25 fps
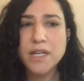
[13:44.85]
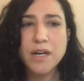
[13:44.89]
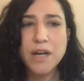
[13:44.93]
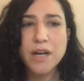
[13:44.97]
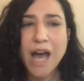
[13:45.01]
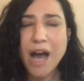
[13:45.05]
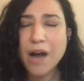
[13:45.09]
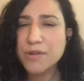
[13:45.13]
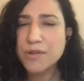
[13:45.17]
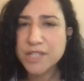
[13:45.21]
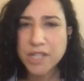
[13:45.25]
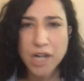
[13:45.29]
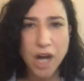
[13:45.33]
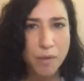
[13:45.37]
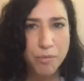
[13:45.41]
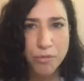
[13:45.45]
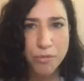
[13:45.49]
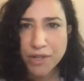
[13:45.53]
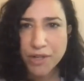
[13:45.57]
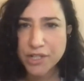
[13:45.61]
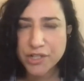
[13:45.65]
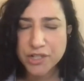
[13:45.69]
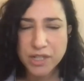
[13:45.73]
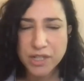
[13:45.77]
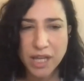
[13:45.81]
How is it
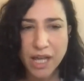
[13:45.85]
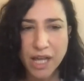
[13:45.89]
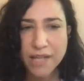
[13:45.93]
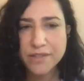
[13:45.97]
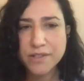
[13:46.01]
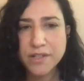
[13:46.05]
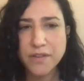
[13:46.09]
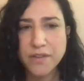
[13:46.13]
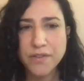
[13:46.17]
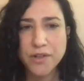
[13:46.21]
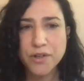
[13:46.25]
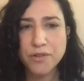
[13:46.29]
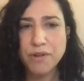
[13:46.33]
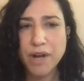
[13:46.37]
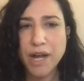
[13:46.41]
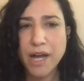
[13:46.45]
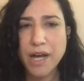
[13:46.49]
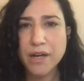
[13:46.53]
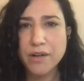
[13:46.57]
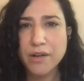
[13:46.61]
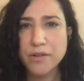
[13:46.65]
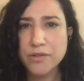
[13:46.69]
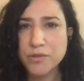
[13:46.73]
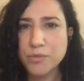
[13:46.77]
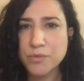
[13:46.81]
operationalized on the
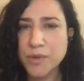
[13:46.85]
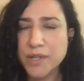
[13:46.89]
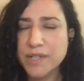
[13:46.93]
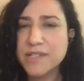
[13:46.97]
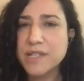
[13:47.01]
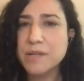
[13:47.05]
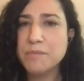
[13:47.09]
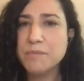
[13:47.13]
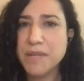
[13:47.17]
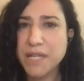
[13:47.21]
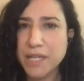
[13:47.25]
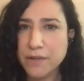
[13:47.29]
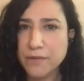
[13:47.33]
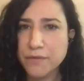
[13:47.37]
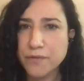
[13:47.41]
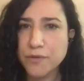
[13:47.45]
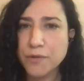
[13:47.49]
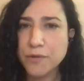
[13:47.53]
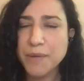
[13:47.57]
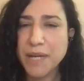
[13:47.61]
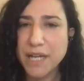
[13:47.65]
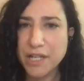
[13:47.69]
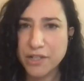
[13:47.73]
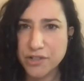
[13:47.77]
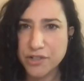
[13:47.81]
ground? What does it mean for
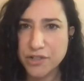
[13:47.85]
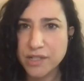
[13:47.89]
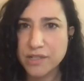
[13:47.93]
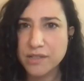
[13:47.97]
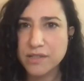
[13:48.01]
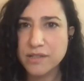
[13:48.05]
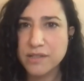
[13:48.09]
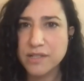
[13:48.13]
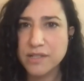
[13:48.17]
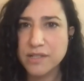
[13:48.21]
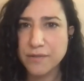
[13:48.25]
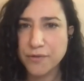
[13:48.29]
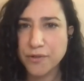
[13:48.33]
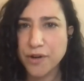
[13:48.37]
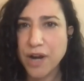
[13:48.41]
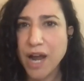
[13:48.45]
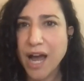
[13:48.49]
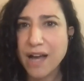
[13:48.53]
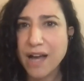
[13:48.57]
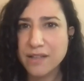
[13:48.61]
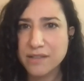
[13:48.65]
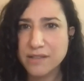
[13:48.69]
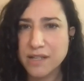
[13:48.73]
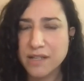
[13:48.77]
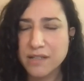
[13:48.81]
patients and for
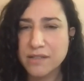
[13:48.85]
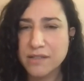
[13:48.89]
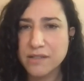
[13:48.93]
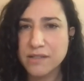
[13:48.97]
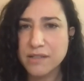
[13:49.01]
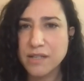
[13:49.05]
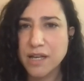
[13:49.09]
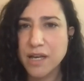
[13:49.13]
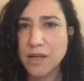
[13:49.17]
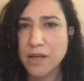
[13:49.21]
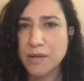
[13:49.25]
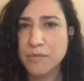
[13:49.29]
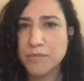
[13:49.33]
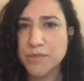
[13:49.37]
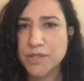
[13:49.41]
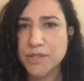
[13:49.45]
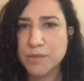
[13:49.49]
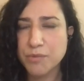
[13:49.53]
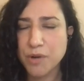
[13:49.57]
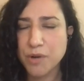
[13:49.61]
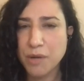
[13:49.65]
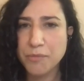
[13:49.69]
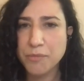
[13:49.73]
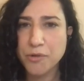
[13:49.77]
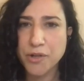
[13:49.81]
access to
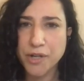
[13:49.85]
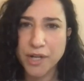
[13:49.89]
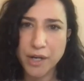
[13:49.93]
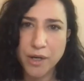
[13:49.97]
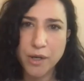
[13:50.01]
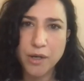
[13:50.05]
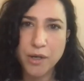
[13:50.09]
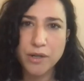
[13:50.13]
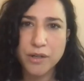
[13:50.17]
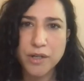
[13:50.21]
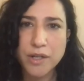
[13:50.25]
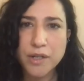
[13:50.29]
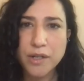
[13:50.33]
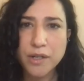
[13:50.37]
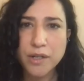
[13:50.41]
primary care